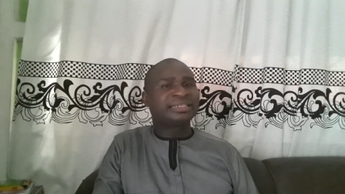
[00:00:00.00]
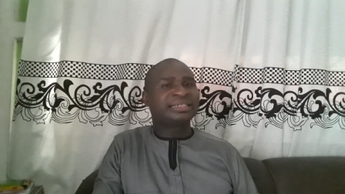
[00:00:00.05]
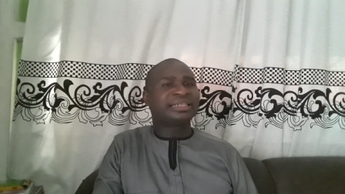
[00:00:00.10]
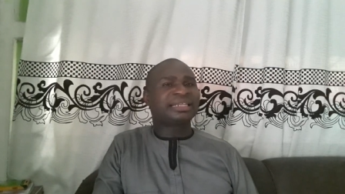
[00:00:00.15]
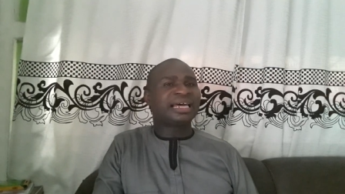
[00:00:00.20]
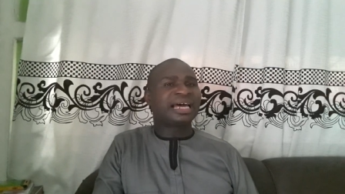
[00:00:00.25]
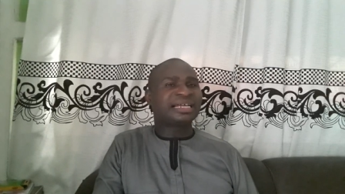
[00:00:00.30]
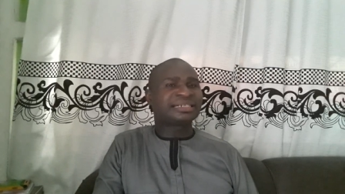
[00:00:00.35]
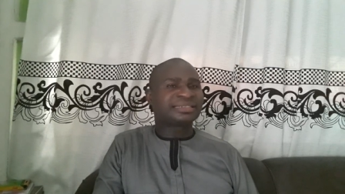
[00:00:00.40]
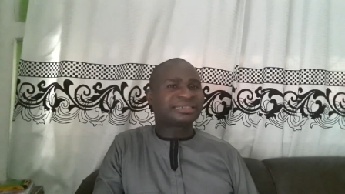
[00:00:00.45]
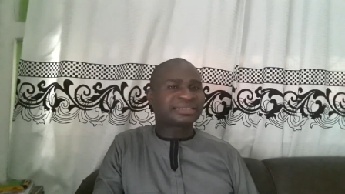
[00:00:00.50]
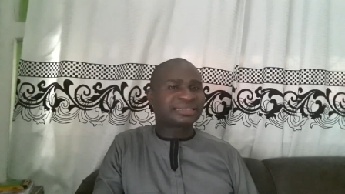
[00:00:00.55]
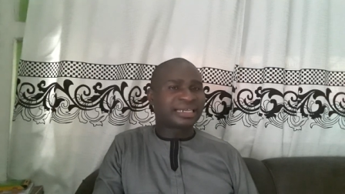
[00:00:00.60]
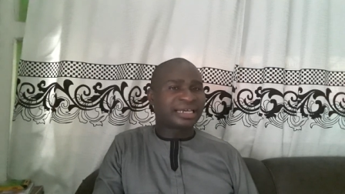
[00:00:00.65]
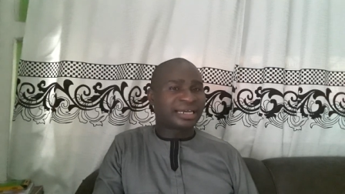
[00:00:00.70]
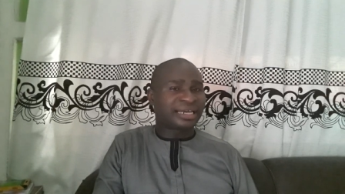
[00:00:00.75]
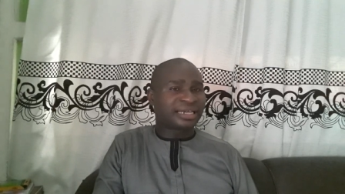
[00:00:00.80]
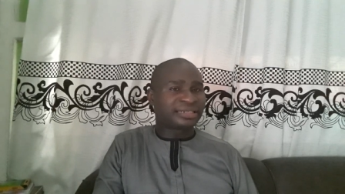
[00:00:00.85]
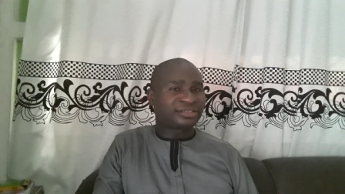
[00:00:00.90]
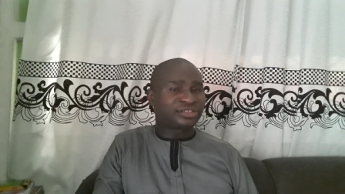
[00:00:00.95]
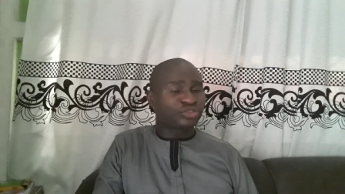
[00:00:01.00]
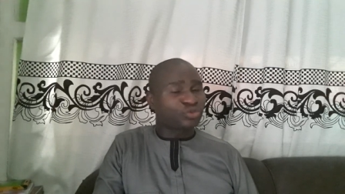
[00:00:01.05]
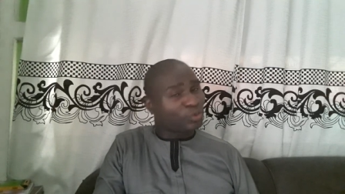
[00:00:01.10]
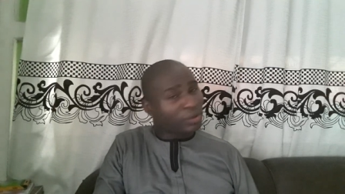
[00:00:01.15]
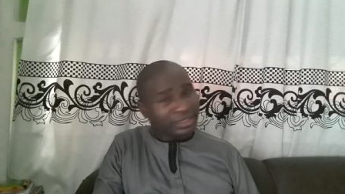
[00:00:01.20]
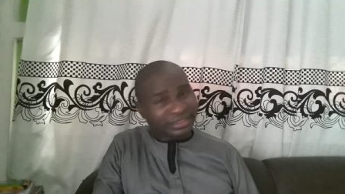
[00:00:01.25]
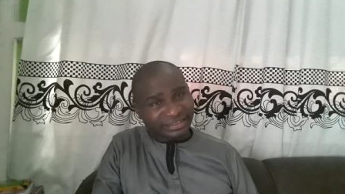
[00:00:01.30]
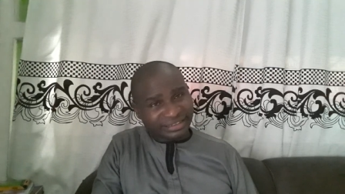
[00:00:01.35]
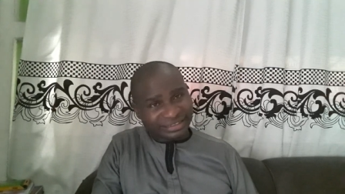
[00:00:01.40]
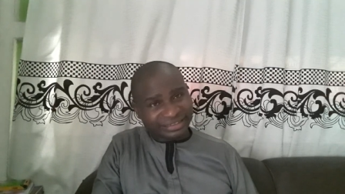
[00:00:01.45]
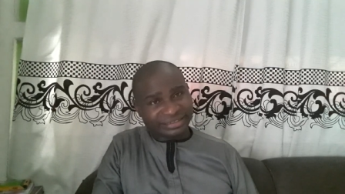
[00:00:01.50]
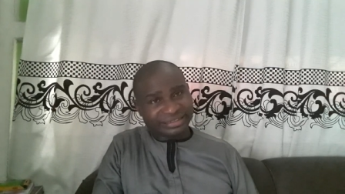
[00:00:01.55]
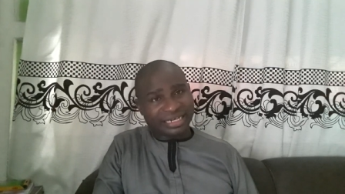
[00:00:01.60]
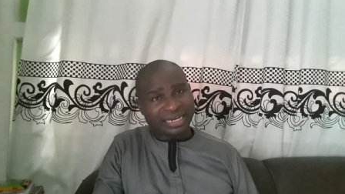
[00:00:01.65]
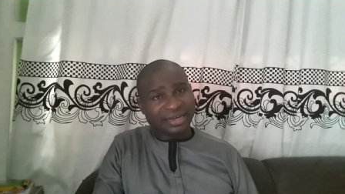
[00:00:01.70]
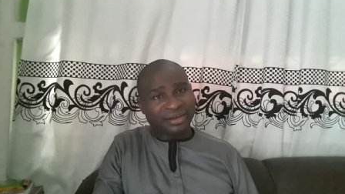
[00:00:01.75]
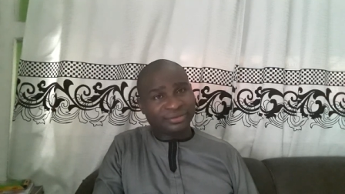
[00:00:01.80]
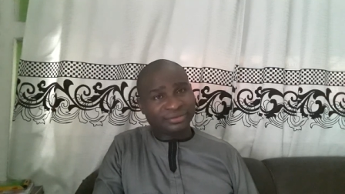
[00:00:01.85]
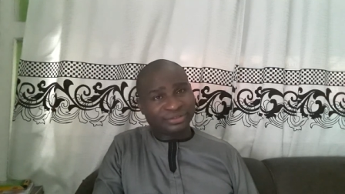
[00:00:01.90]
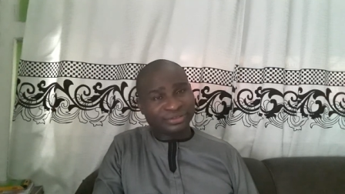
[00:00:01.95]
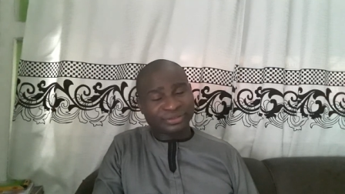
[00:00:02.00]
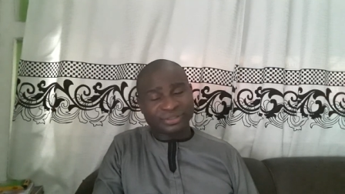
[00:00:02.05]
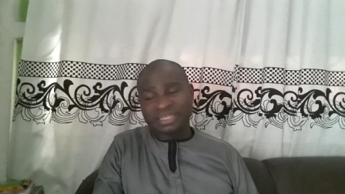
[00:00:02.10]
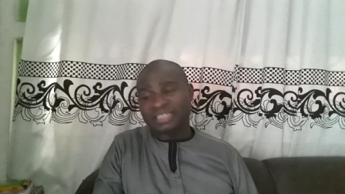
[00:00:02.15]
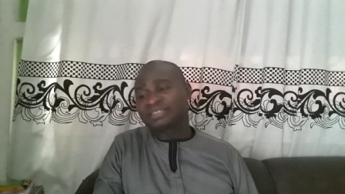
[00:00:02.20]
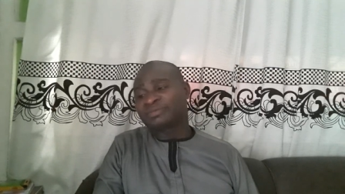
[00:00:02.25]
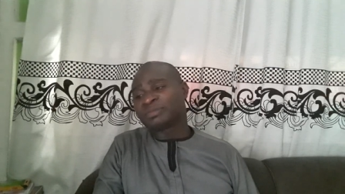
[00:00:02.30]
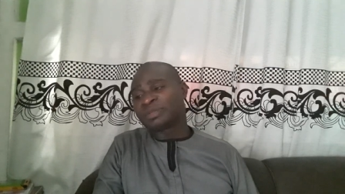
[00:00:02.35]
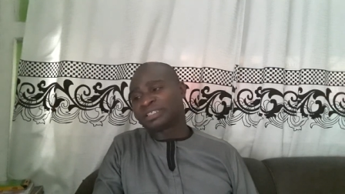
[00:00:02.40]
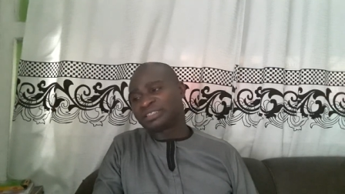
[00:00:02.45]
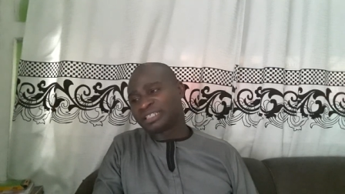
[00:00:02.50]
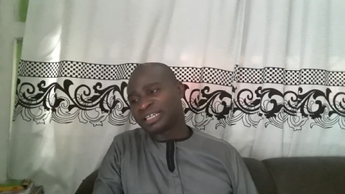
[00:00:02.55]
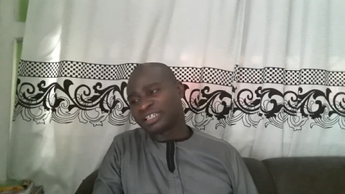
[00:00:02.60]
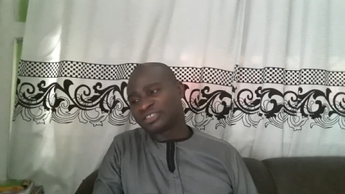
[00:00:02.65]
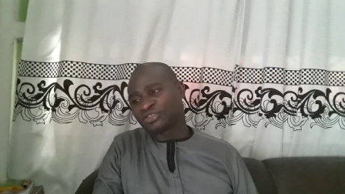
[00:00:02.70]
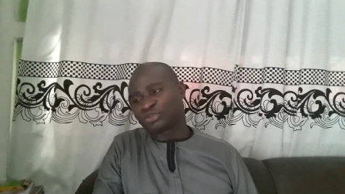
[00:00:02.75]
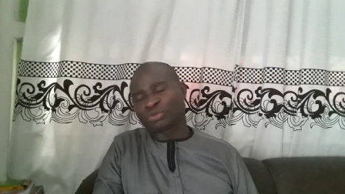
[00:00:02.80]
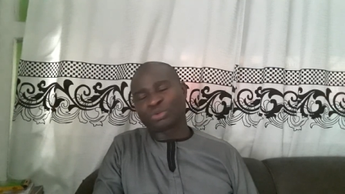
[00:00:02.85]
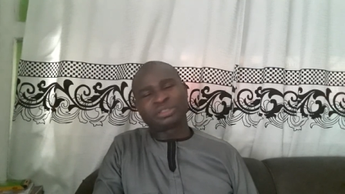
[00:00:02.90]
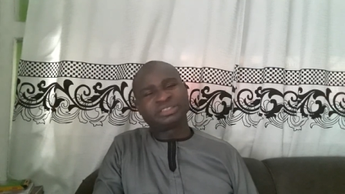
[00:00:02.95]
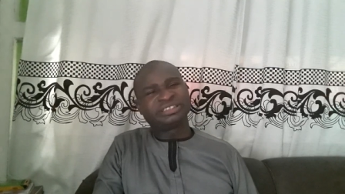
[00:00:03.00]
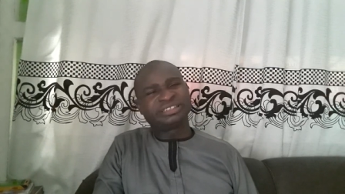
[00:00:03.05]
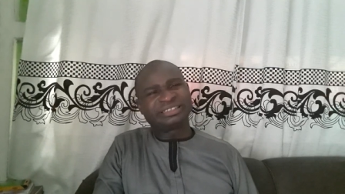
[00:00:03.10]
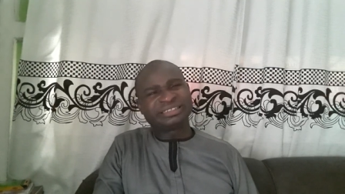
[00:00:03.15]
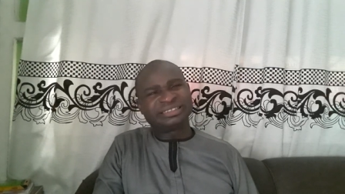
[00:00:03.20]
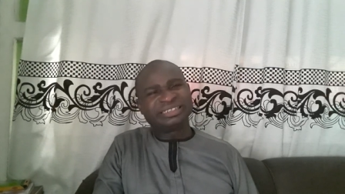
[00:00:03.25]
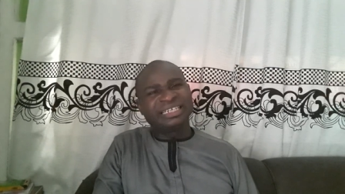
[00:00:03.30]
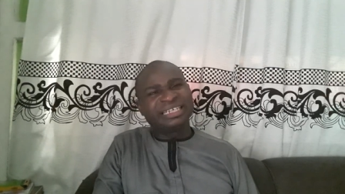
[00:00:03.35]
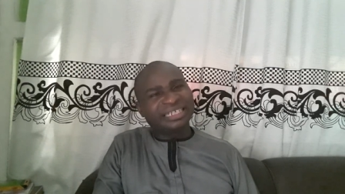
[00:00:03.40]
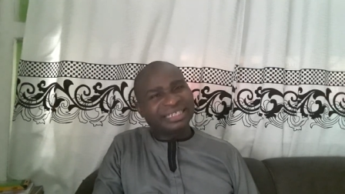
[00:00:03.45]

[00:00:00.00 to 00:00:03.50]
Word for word: that's uh, 20 now so let's make that 20